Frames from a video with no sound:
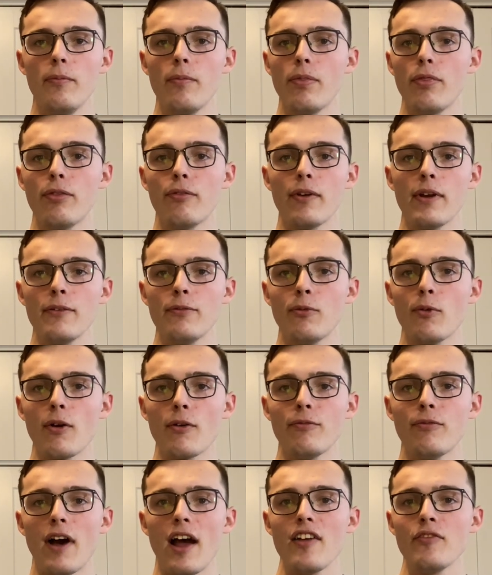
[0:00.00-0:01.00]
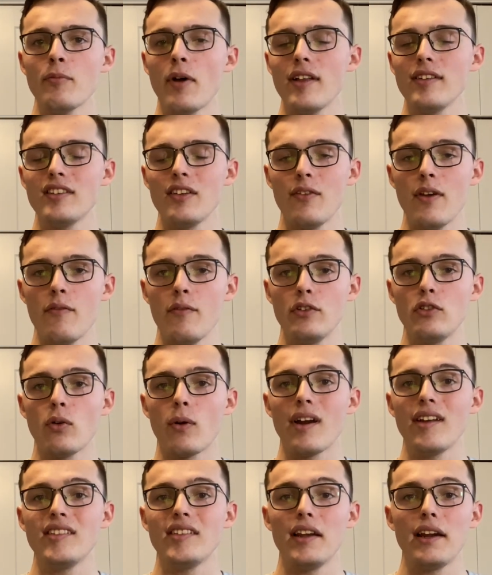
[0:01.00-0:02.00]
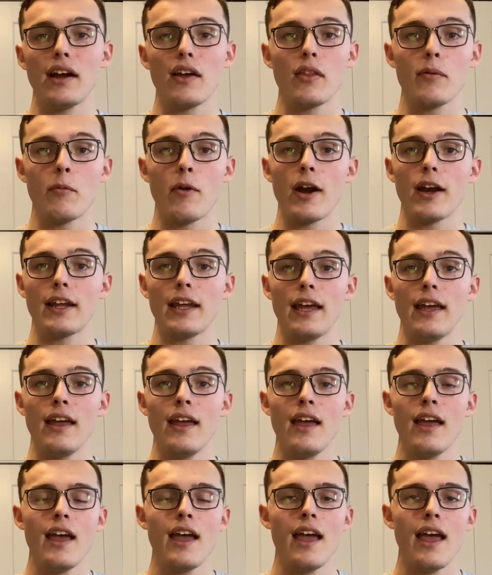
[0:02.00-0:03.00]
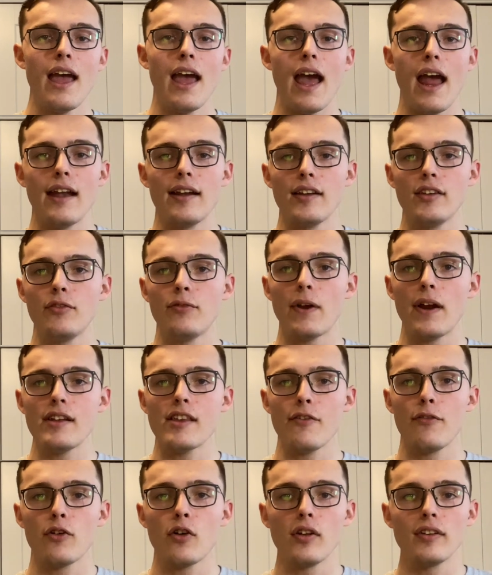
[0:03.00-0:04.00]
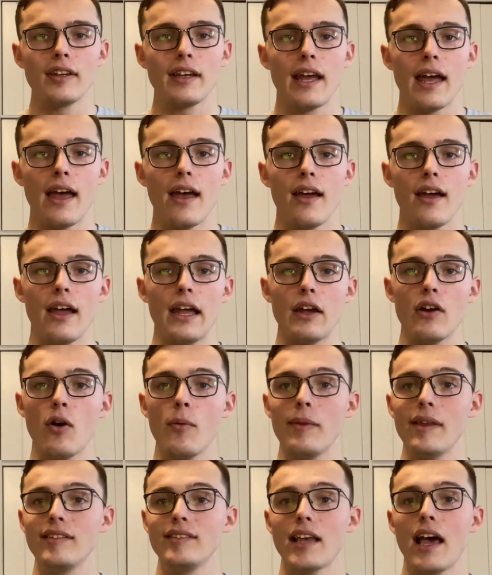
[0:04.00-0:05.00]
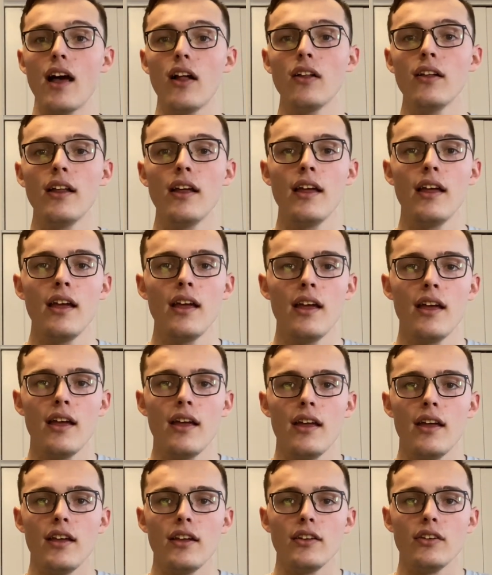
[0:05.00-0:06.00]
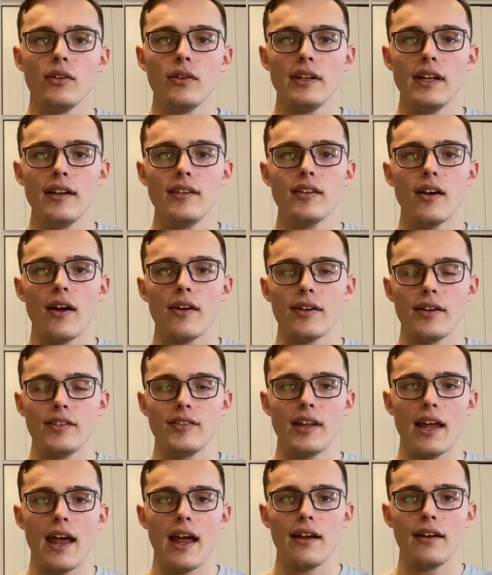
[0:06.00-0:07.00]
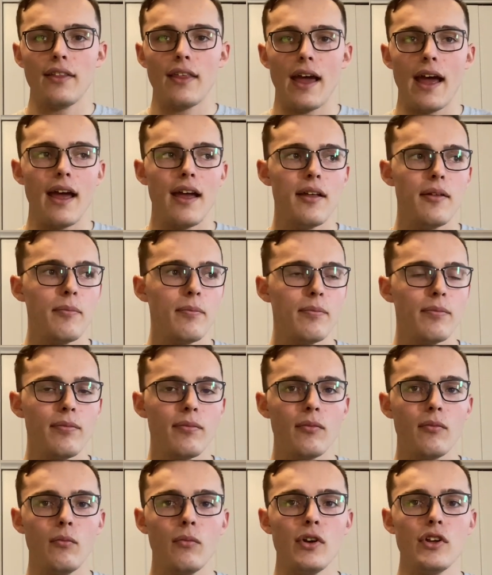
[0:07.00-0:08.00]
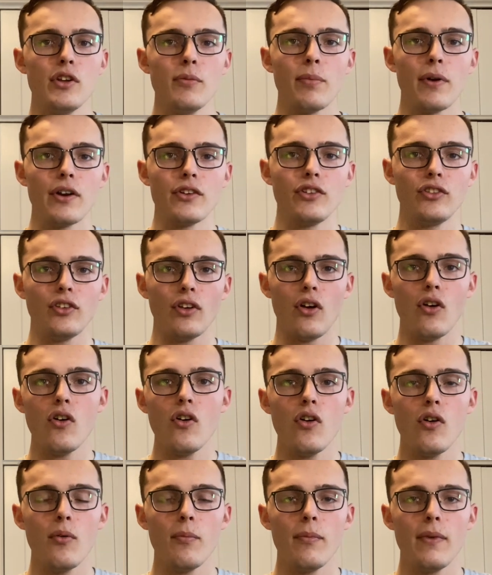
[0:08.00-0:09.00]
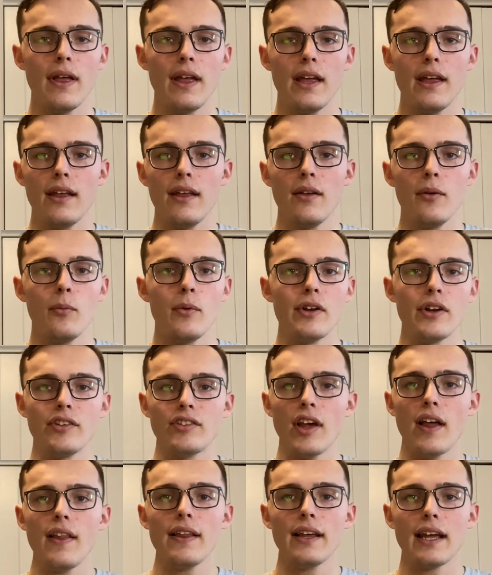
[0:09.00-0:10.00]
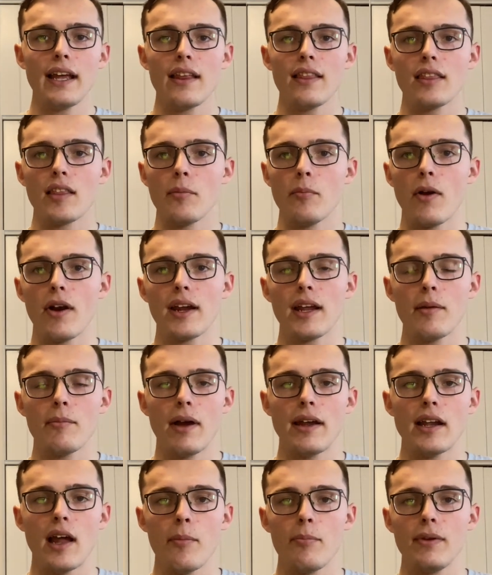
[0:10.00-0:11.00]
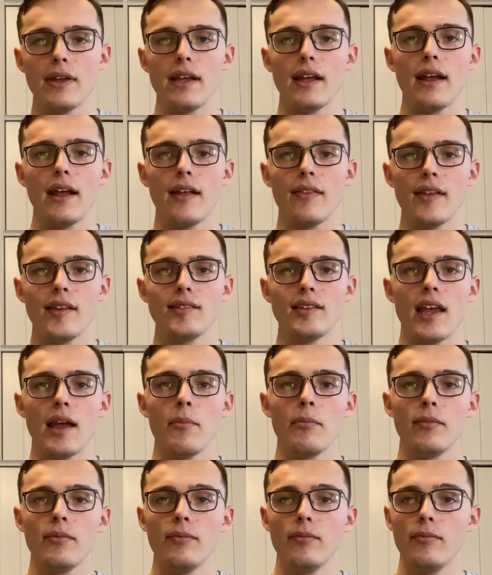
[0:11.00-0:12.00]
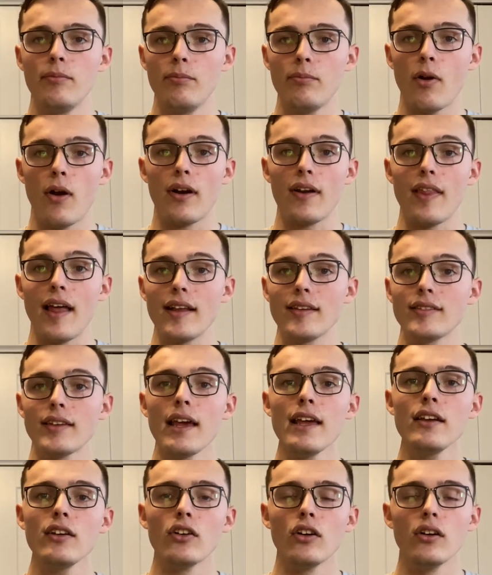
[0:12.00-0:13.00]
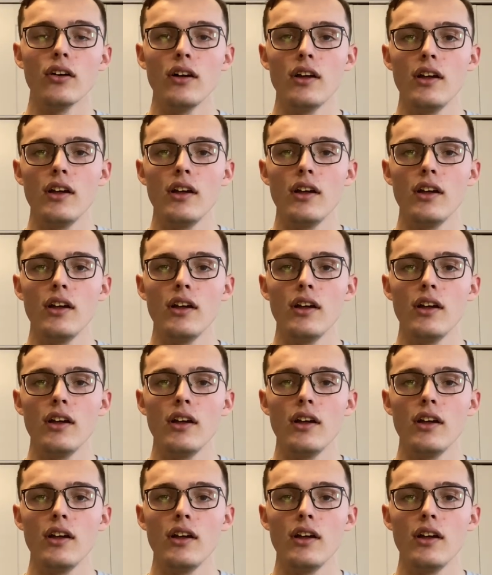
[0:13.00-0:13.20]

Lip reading: 3, 4, 5 months of inventory sitting on the market and it's very difficult to get a home to sell. You need to understand that when you purchase a home, when you're selling it, the market might not be in the same part of that cycle.